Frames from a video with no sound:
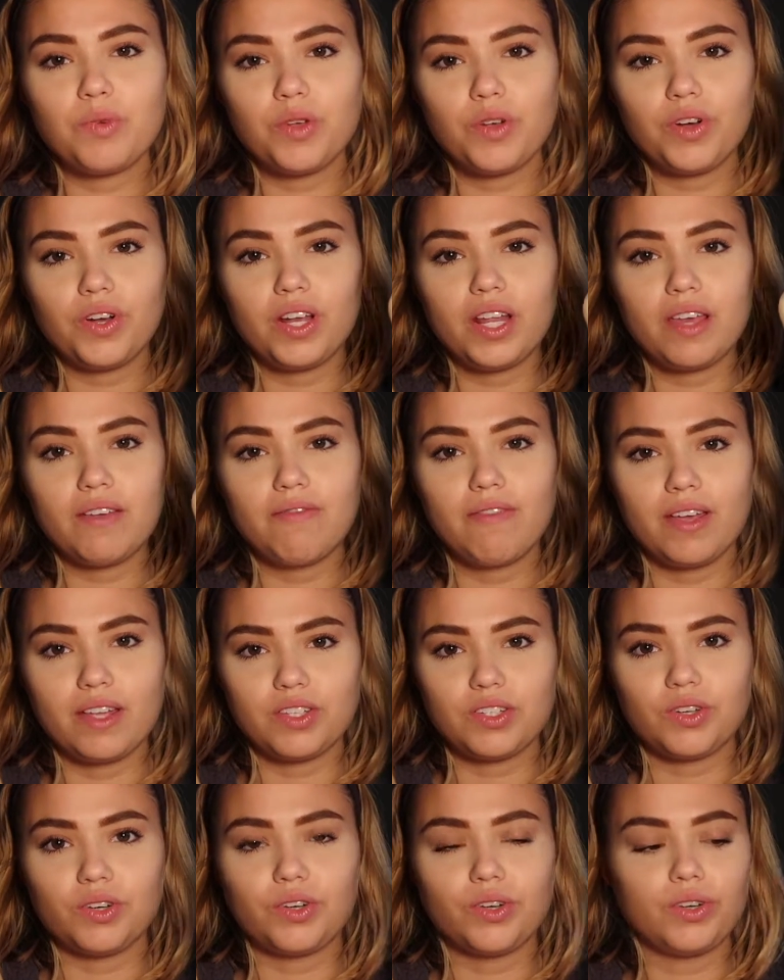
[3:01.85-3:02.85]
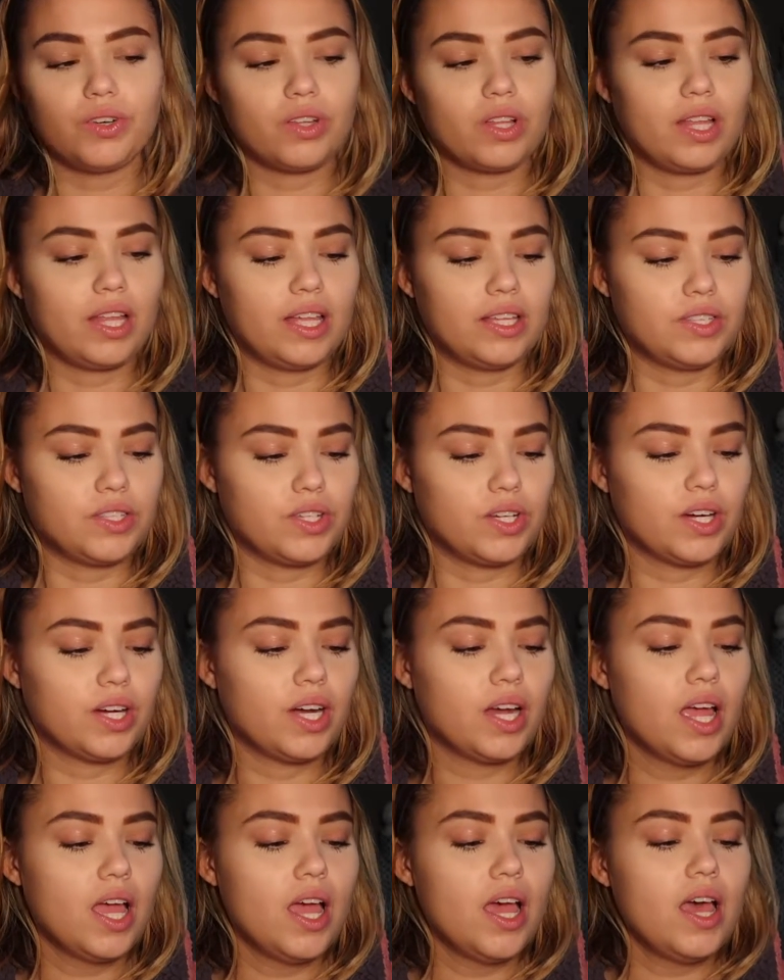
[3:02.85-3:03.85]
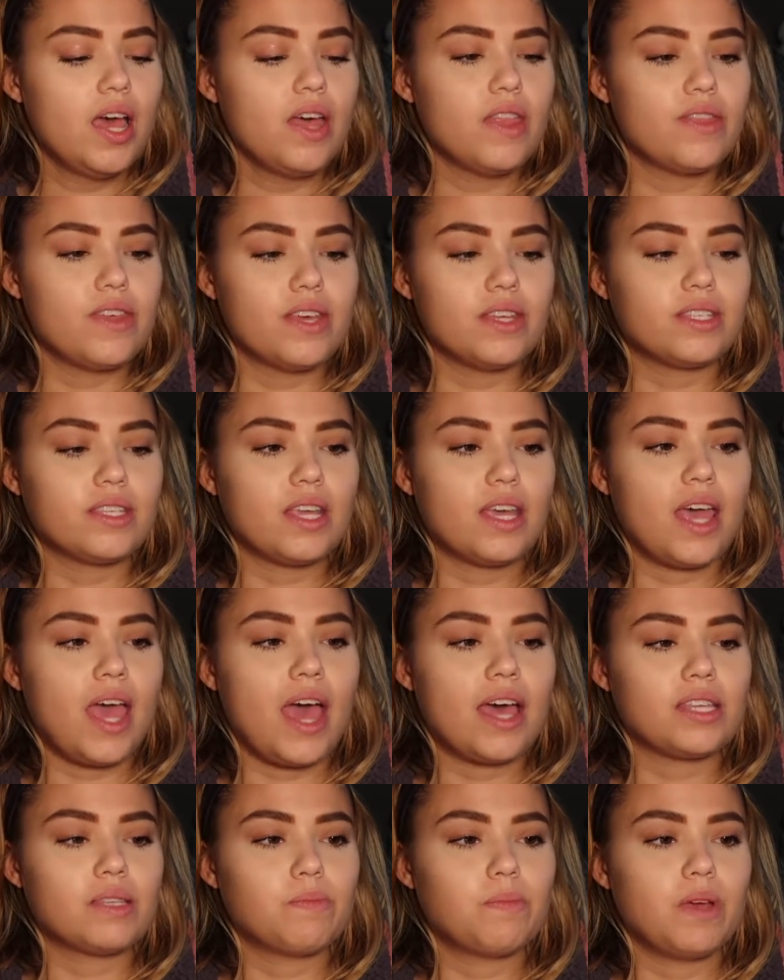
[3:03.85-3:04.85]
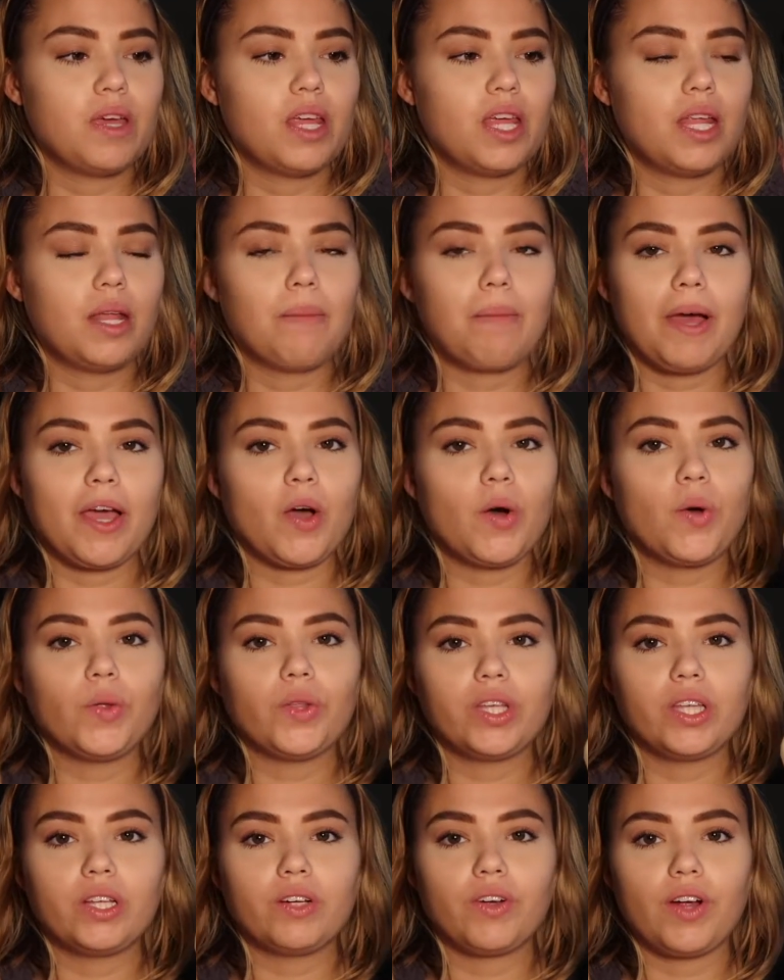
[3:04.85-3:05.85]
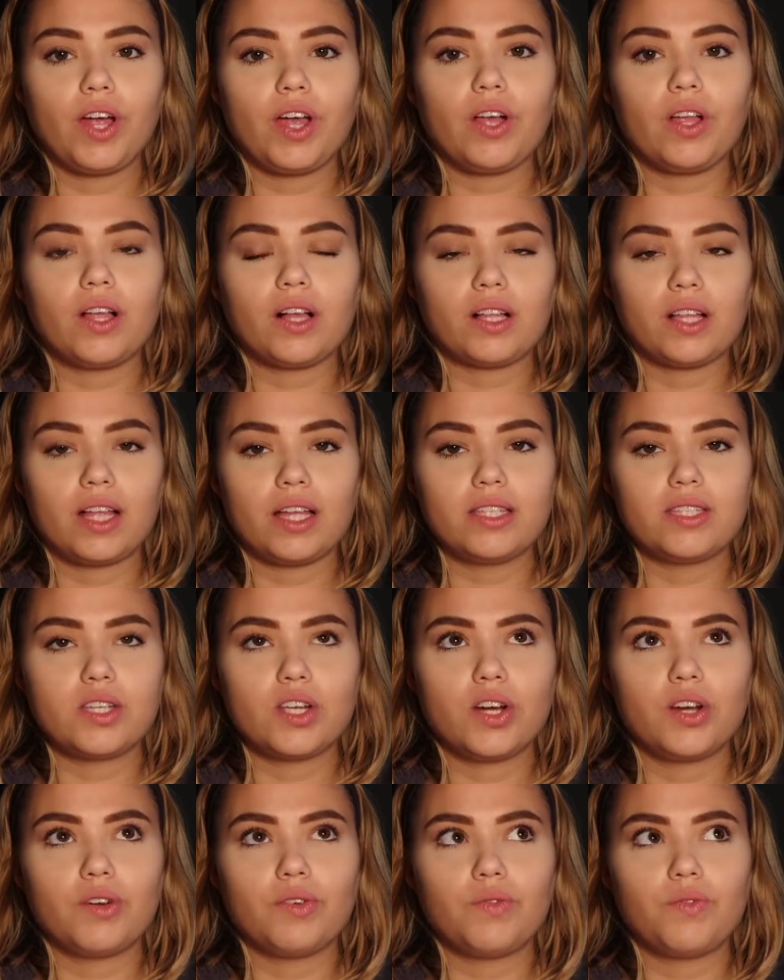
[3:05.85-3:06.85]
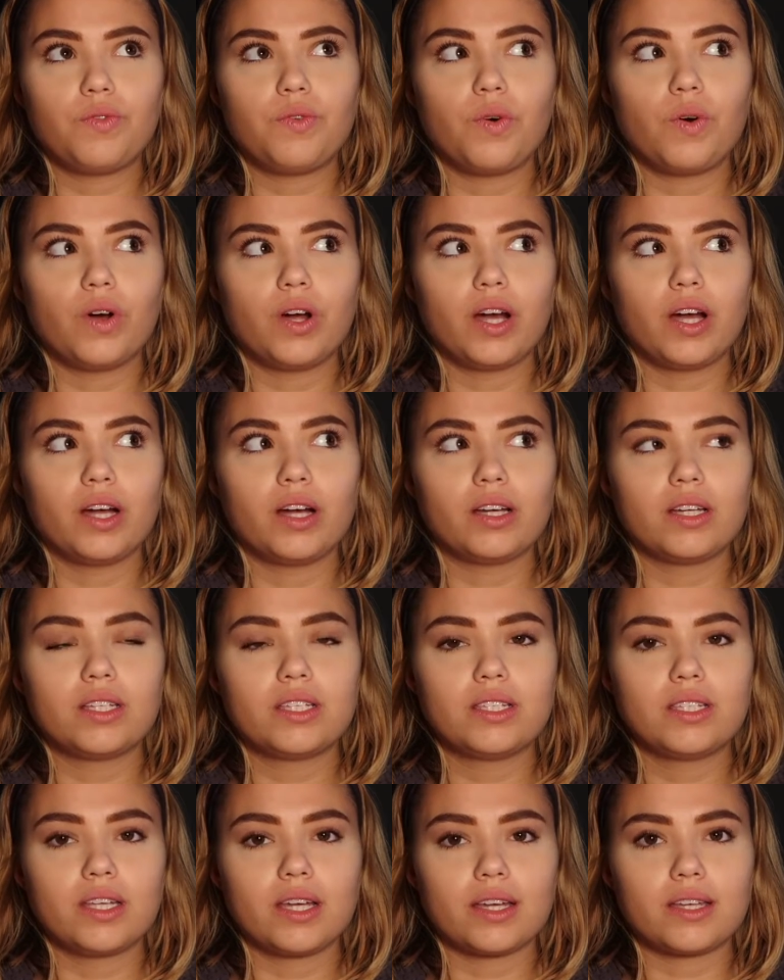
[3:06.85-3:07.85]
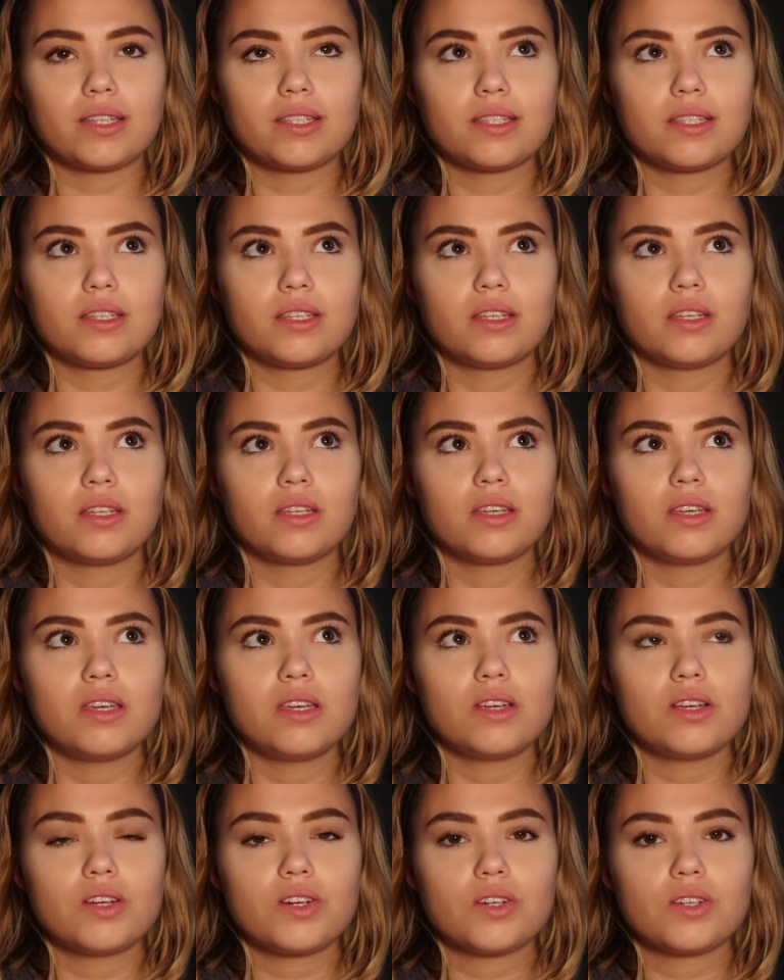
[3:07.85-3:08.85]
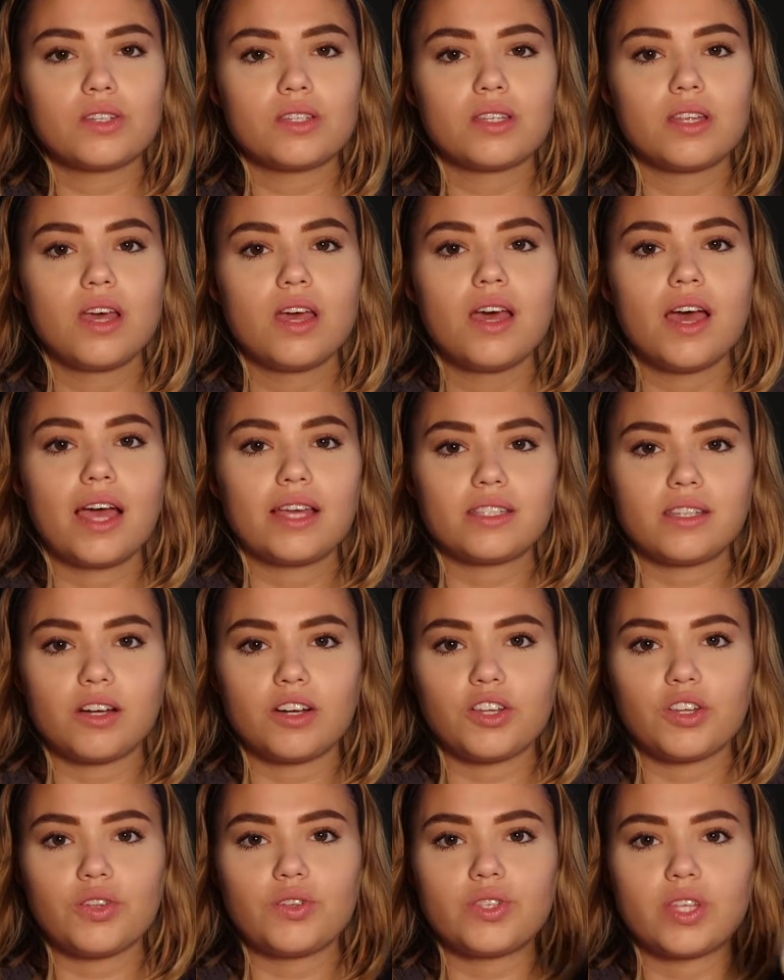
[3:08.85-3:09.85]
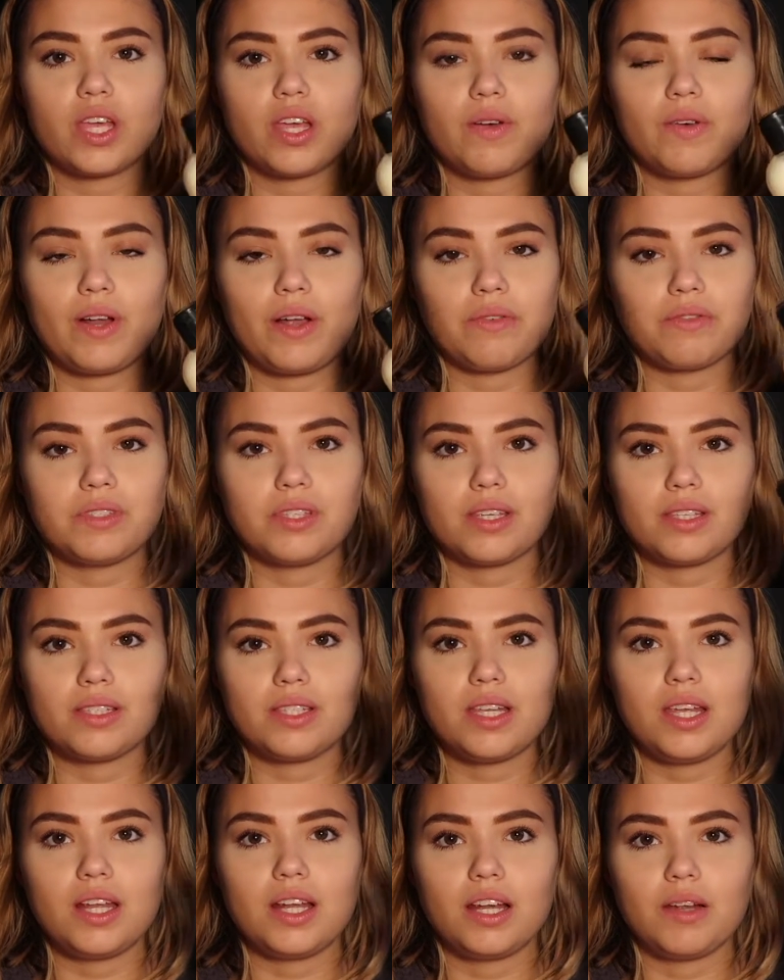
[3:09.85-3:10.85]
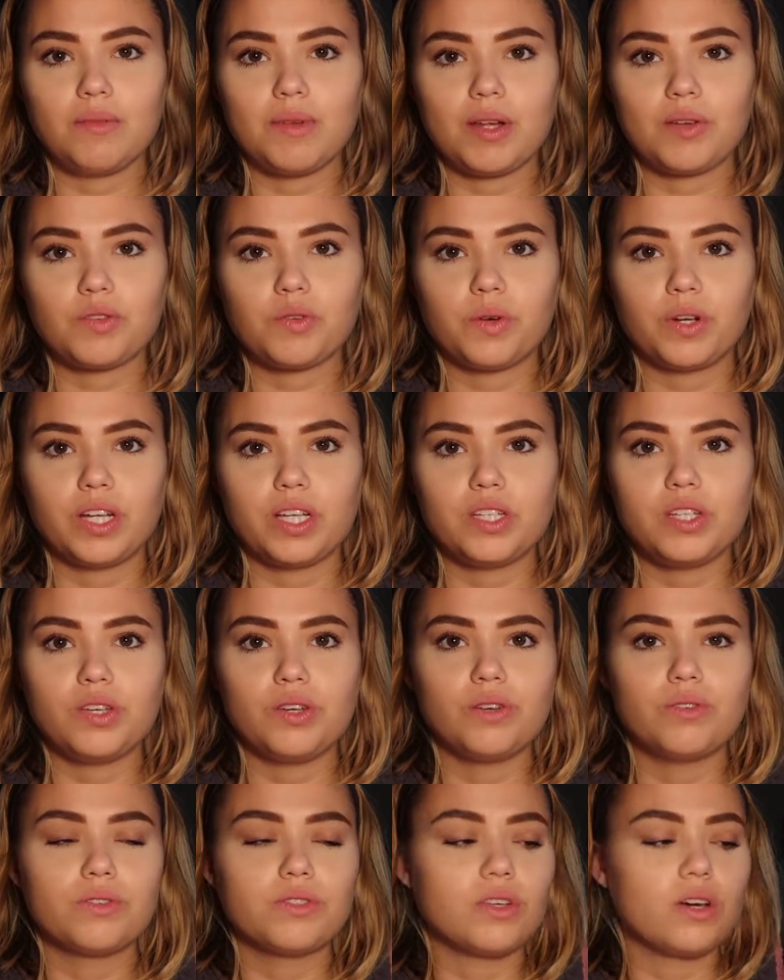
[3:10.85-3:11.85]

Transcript: Purity Facial Cleanser. This has been my holy grail cleanser for 6 years. I started using it when I was 16. I'm now 22.